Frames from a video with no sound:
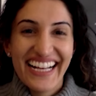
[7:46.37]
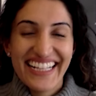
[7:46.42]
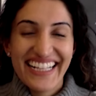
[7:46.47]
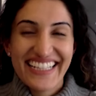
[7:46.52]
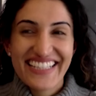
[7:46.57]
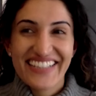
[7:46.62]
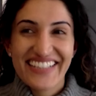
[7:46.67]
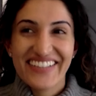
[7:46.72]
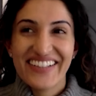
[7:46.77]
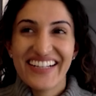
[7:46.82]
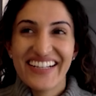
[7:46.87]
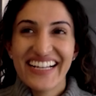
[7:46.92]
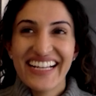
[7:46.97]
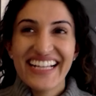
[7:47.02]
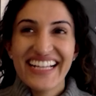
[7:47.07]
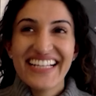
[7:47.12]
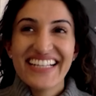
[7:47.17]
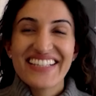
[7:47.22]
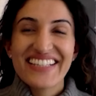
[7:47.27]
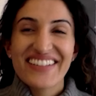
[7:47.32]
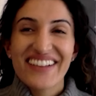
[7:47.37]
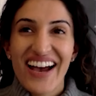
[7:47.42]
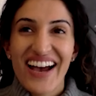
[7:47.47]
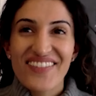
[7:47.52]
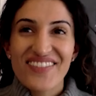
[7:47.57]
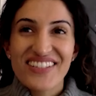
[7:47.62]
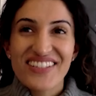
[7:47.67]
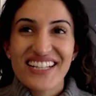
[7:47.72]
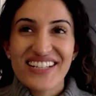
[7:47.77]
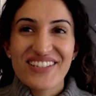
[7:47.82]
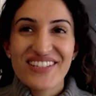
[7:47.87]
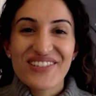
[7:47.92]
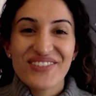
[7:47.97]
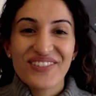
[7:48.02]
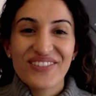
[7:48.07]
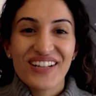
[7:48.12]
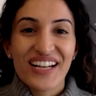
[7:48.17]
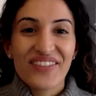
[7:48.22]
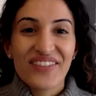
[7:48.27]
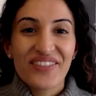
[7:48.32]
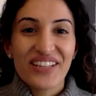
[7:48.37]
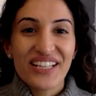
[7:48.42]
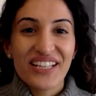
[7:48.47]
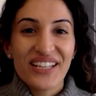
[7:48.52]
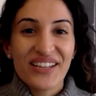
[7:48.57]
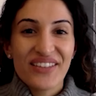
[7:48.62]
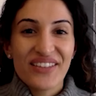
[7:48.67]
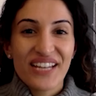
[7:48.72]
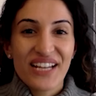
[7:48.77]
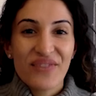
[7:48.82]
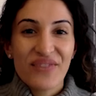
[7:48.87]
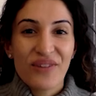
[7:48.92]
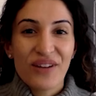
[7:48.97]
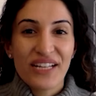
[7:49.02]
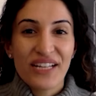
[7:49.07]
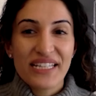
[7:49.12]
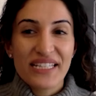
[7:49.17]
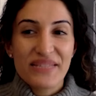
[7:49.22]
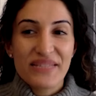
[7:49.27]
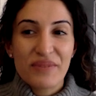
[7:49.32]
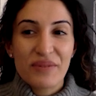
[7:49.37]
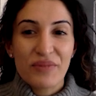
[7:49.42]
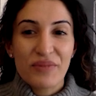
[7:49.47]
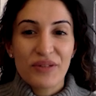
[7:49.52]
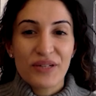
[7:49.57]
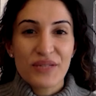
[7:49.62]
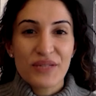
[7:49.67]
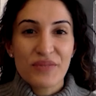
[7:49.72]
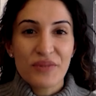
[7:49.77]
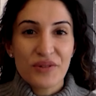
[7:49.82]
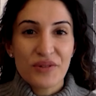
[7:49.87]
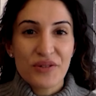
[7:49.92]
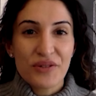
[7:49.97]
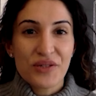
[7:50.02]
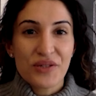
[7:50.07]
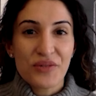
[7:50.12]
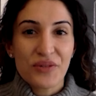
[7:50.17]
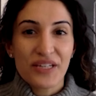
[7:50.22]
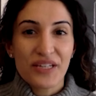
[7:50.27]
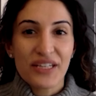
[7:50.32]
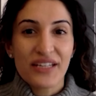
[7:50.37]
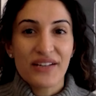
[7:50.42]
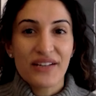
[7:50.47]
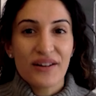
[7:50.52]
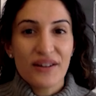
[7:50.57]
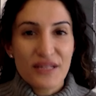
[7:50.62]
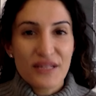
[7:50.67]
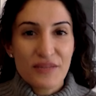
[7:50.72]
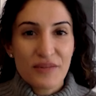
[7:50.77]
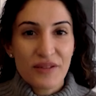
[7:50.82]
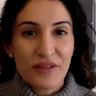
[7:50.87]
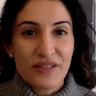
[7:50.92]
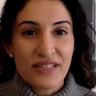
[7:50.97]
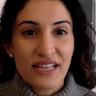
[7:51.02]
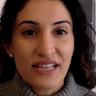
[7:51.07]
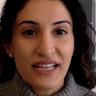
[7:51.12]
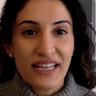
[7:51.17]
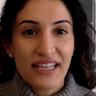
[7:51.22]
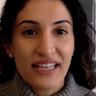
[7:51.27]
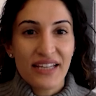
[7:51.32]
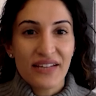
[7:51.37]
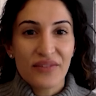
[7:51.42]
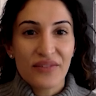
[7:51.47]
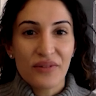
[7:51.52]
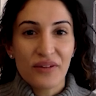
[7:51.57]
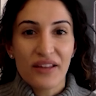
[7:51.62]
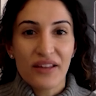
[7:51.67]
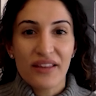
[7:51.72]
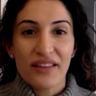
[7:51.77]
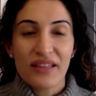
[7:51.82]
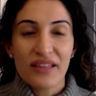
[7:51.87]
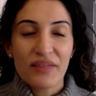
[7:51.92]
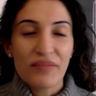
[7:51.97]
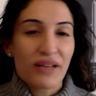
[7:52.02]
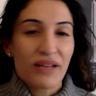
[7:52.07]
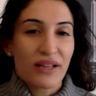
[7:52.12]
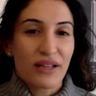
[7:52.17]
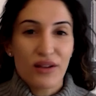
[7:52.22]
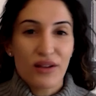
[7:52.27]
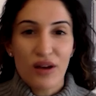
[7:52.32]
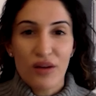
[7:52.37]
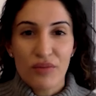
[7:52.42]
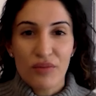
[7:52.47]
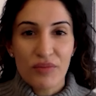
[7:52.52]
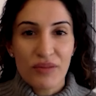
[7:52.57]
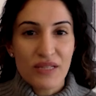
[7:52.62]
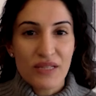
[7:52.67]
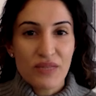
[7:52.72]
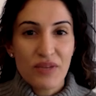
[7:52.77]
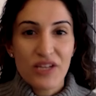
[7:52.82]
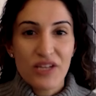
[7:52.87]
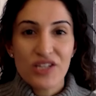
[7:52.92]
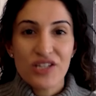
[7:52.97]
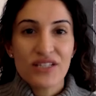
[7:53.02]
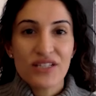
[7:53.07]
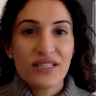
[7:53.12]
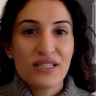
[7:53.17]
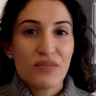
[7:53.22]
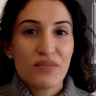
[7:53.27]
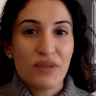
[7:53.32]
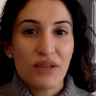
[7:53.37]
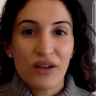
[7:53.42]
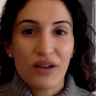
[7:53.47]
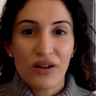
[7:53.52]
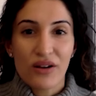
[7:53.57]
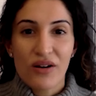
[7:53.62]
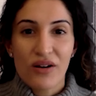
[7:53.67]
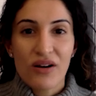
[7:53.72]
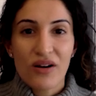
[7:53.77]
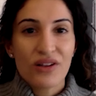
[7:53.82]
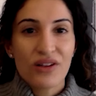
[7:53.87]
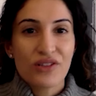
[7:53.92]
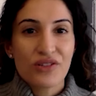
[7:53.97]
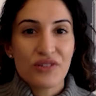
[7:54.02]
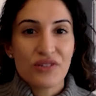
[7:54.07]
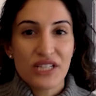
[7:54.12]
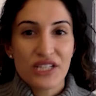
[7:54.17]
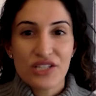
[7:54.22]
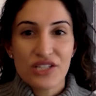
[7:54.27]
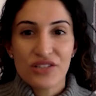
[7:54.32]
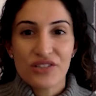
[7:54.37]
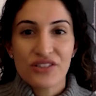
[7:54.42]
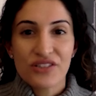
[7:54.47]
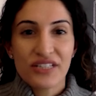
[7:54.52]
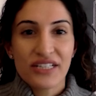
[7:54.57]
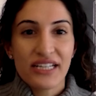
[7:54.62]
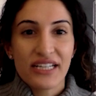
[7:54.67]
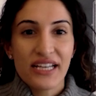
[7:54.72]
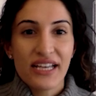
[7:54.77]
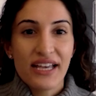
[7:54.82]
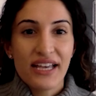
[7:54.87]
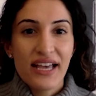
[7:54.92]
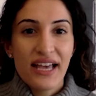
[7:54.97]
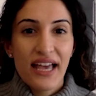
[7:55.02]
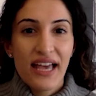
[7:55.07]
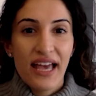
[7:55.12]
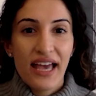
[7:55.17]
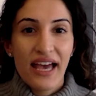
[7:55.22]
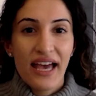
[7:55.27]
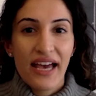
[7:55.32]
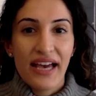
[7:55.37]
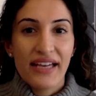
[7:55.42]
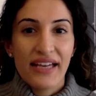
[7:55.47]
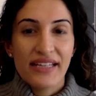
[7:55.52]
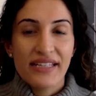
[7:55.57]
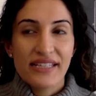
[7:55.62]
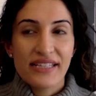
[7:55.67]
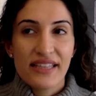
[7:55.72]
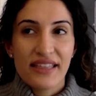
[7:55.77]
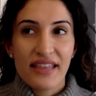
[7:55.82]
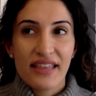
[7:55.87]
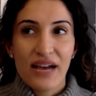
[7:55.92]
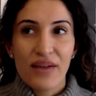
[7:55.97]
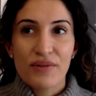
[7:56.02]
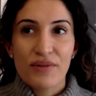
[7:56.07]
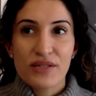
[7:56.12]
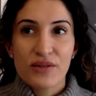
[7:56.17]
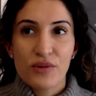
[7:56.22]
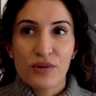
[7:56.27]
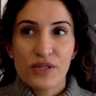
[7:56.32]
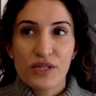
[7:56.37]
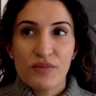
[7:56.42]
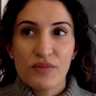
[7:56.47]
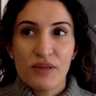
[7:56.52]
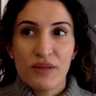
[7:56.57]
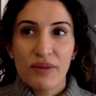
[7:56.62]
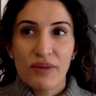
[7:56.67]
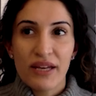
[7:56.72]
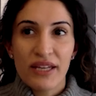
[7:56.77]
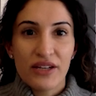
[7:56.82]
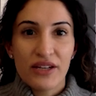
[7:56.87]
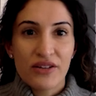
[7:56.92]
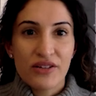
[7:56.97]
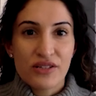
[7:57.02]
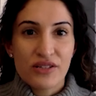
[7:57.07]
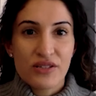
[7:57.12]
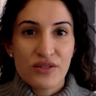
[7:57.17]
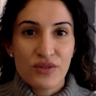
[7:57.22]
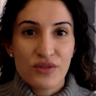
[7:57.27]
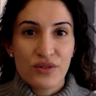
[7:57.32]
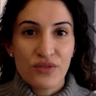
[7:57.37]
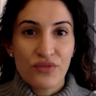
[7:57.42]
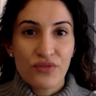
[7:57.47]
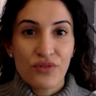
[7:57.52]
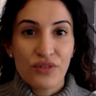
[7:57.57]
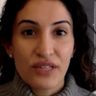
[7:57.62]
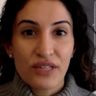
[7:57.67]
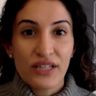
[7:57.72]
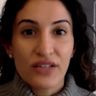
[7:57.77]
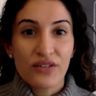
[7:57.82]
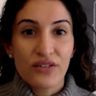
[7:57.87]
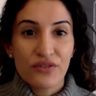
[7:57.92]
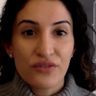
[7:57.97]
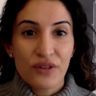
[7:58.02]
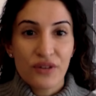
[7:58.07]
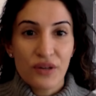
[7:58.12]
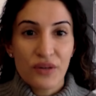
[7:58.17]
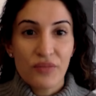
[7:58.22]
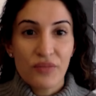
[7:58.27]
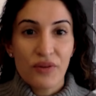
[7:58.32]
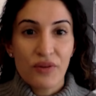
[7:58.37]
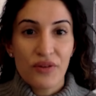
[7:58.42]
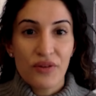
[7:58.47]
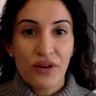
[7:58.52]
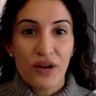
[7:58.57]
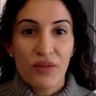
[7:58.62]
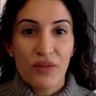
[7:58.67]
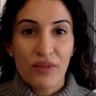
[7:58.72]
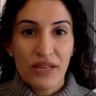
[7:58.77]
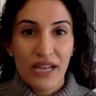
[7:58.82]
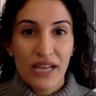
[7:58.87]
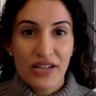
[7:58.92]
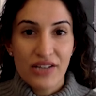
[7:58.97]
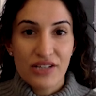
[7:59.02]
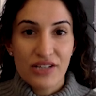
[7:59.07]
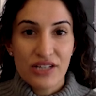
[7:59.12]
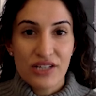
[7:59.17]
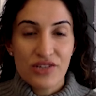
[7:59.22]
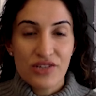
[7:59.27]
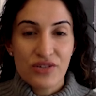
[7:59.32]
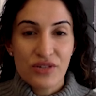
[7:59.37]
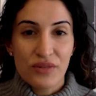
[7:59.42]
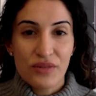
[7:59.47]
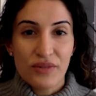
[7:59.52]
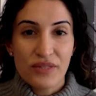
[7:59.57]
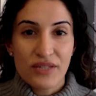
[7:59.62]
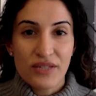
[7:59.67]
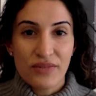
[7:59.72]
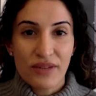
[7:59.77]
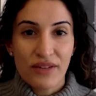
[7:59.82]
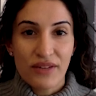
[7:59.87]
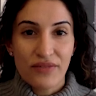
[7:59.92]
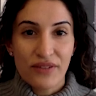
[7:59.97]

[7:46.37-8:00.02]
so, so after dental school, I really knew that I wanted to bit more exposure to working in a hospital setting with medically compromised patients, being on call, treating children. And that was going to be my year to sort of really confirm whether or not pediatric dentistry was a right